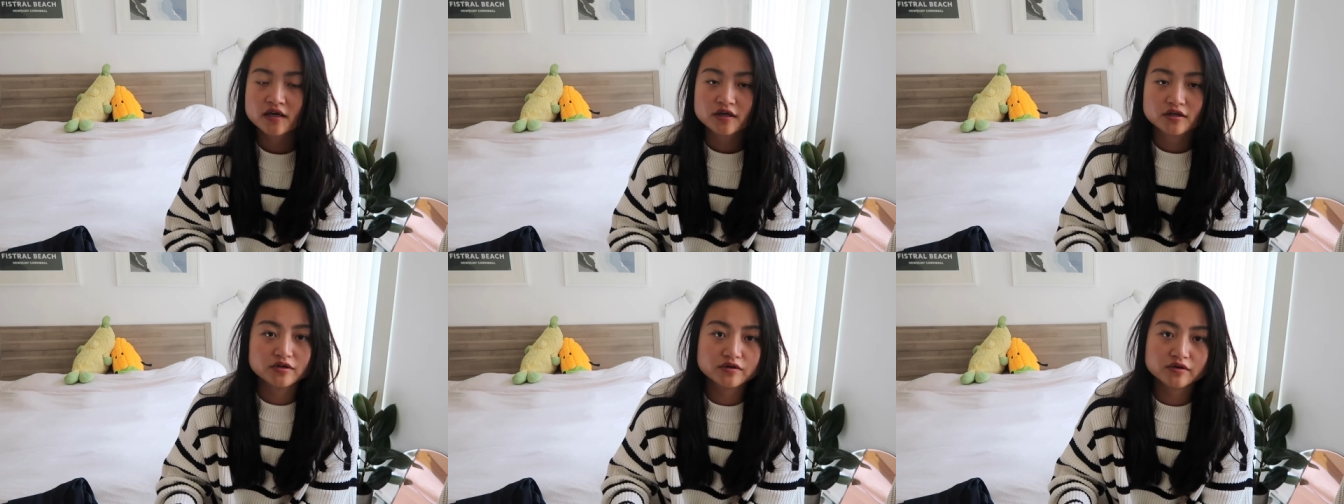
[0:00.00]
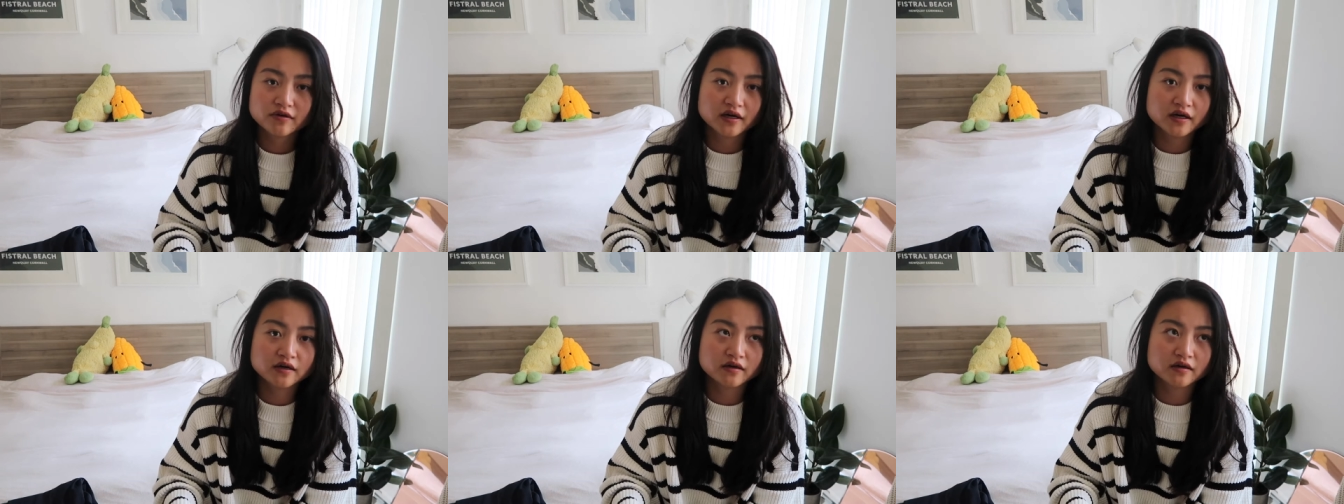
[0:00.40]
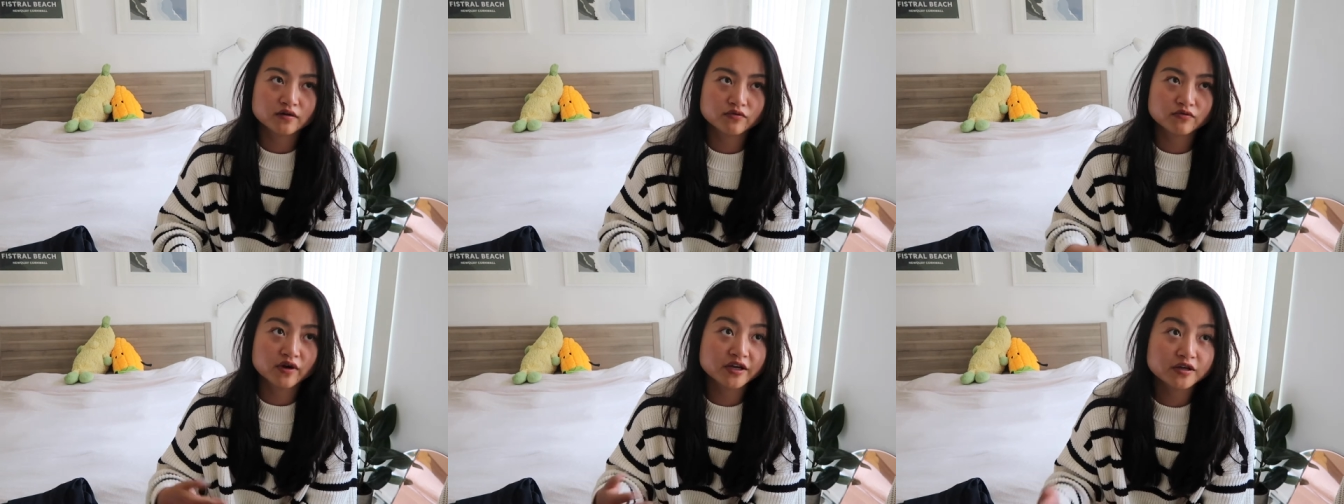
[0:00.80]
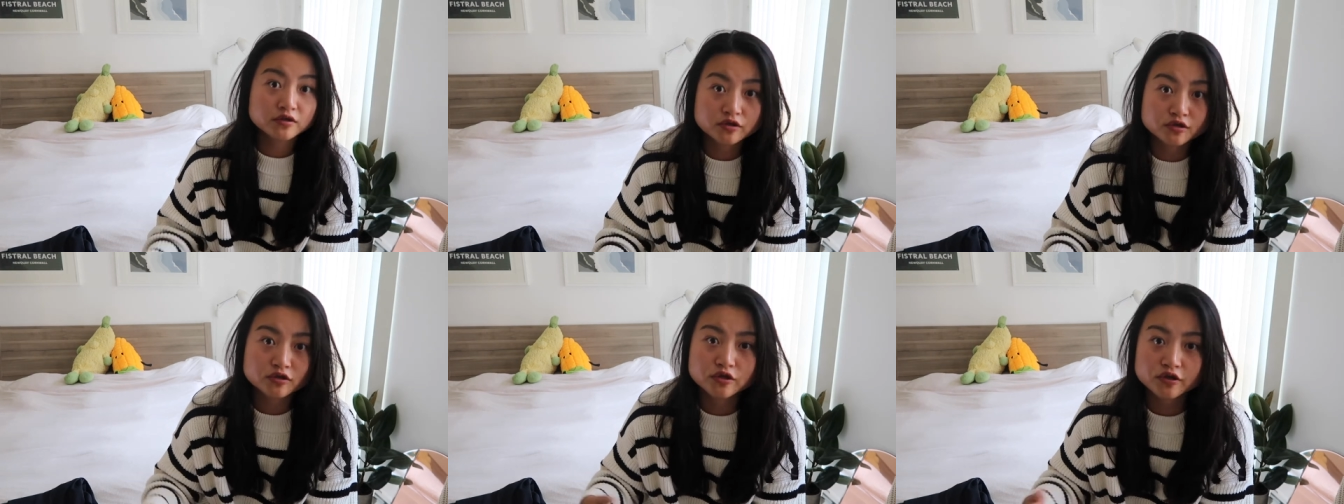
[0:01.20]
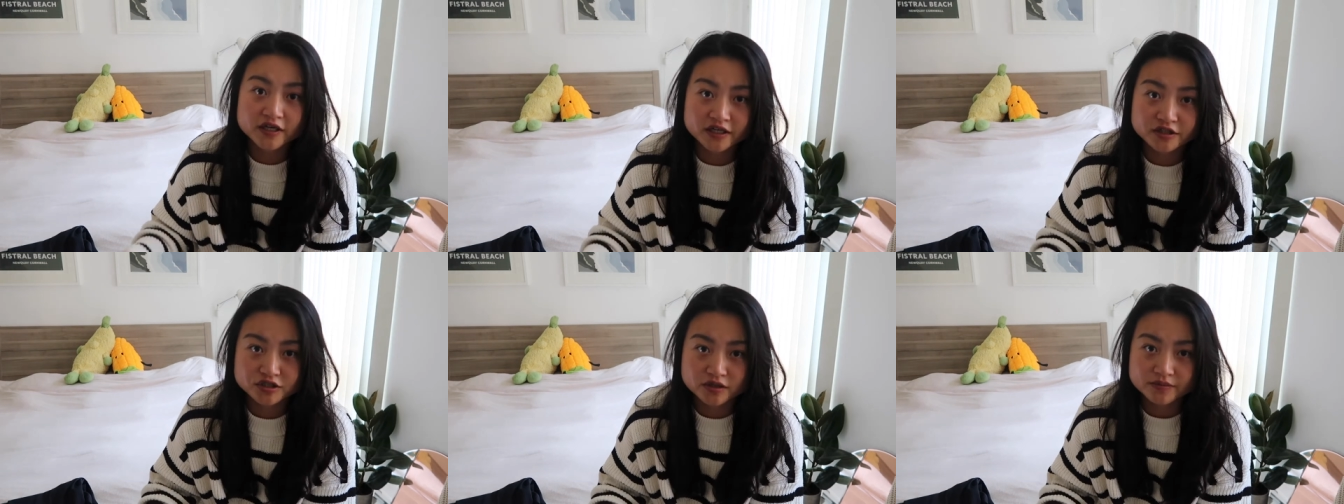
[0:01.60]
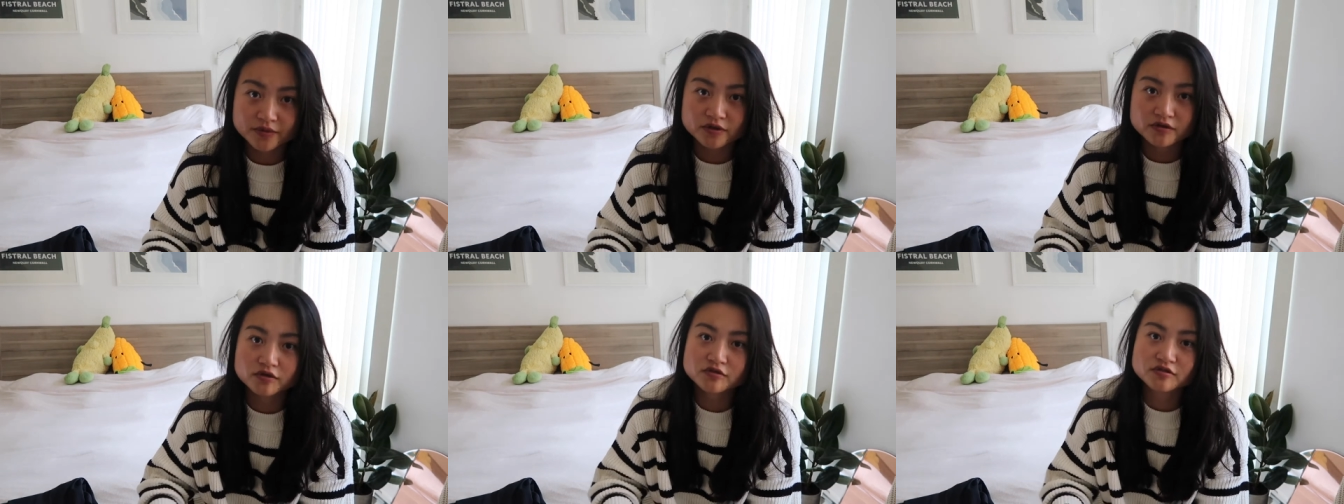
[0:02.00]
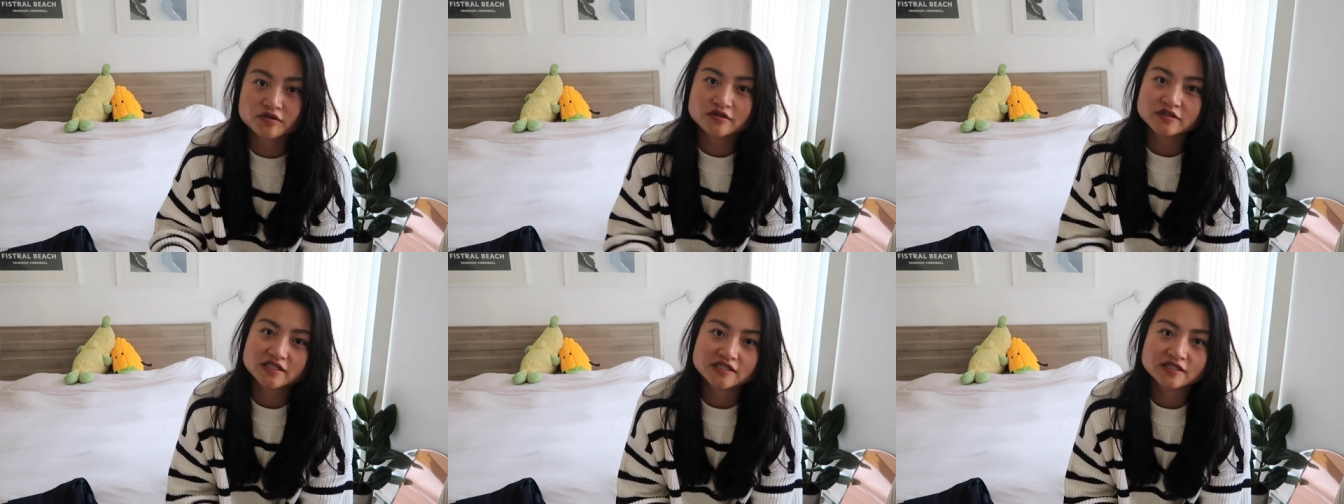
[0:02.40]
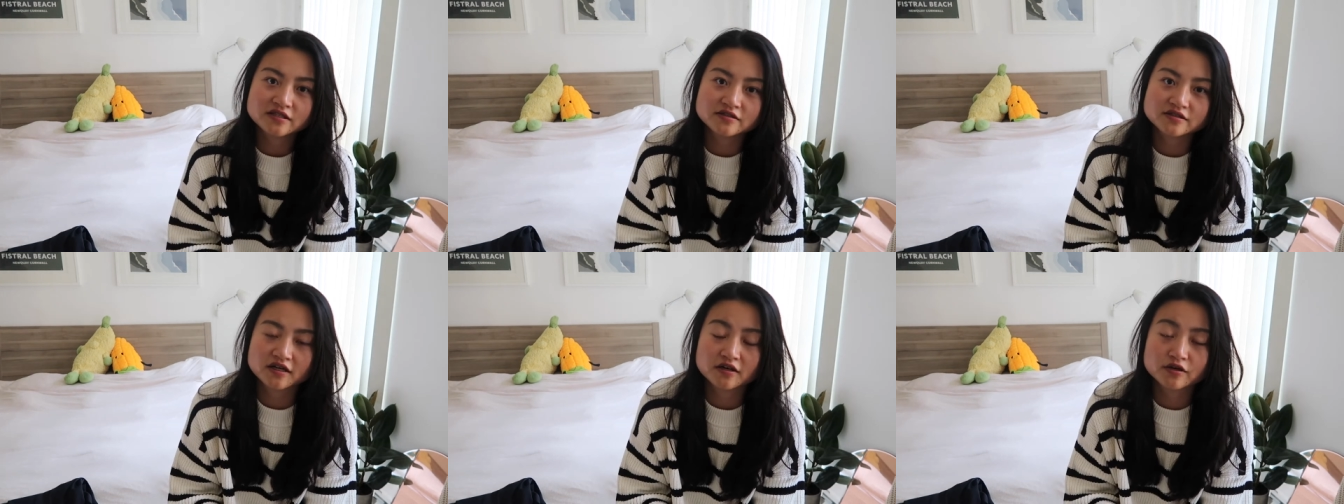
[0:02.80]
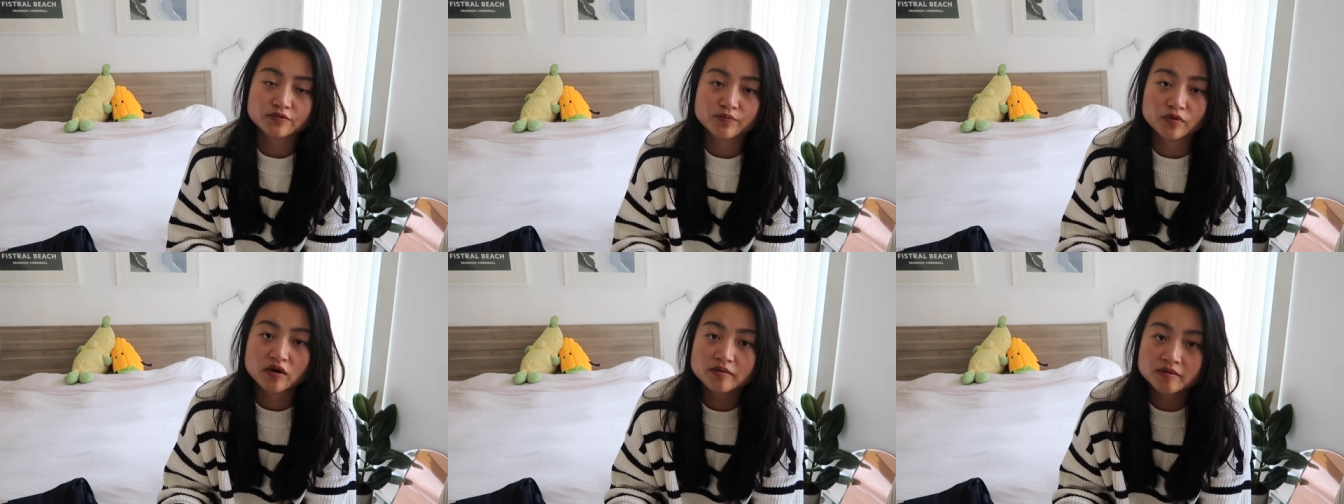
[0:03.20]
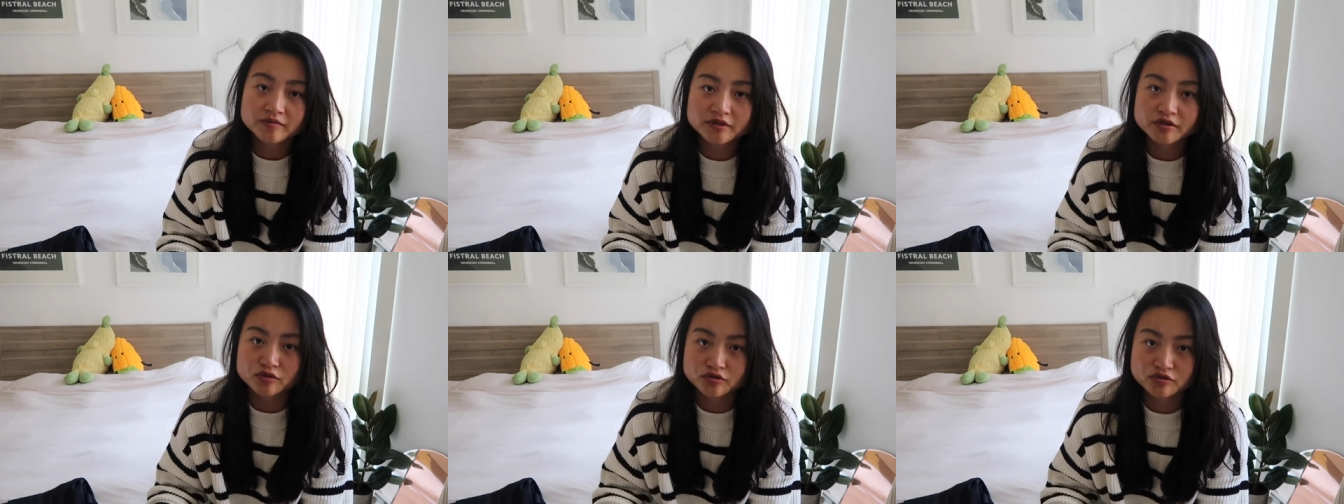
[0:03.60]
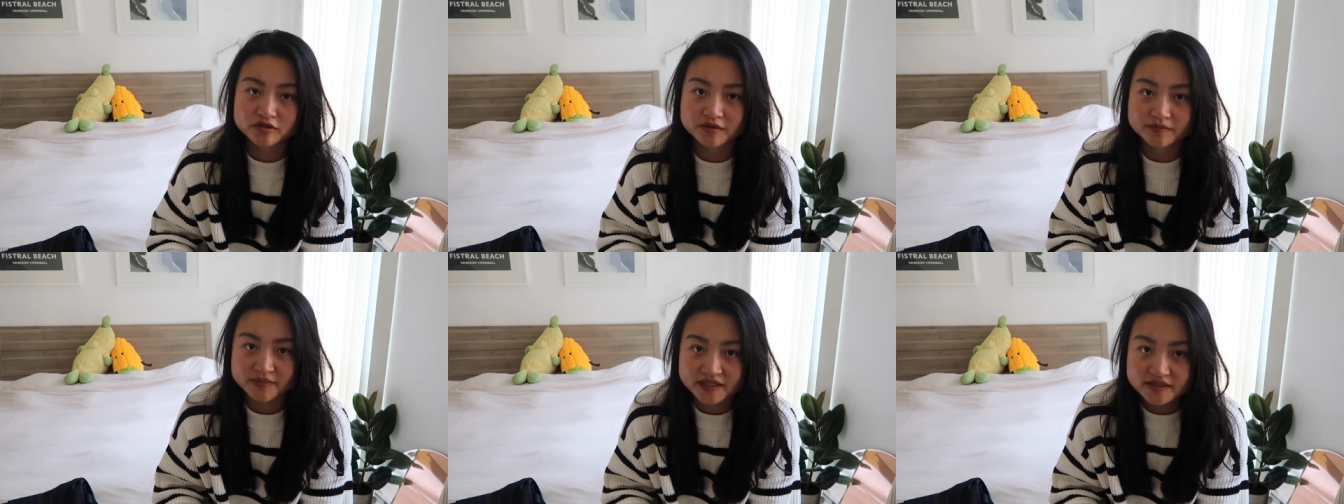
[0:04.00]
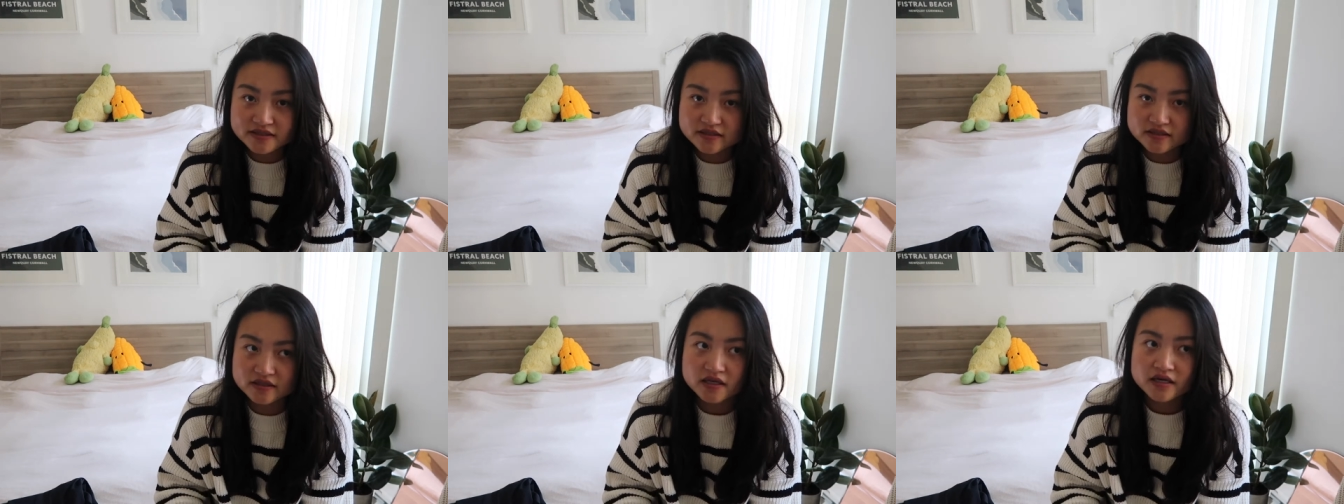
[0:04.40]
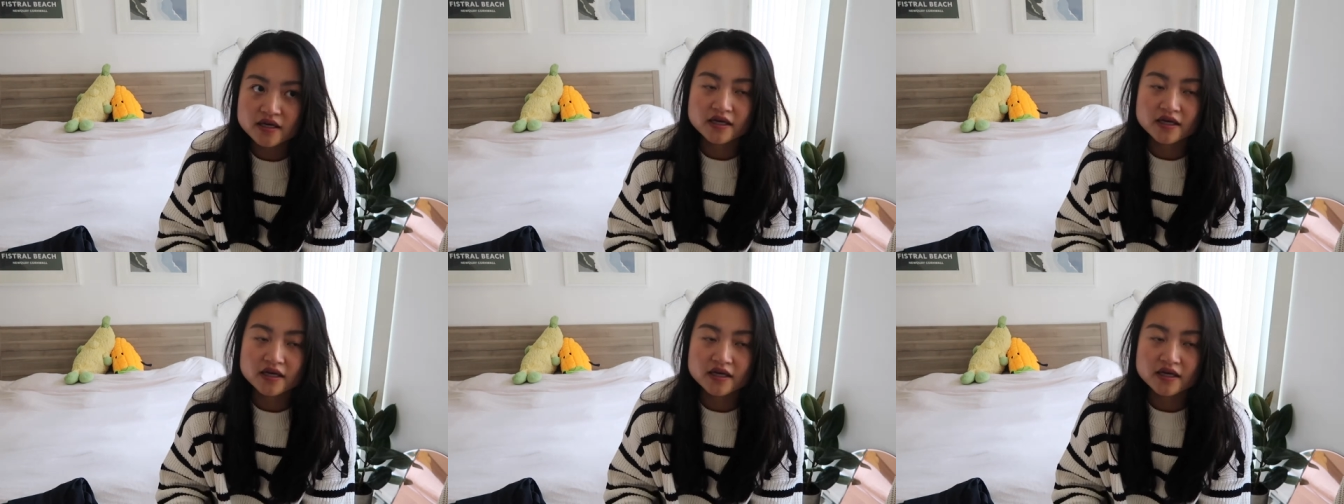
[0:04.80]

you know a regular looking jumper those are the details that are probably usually missed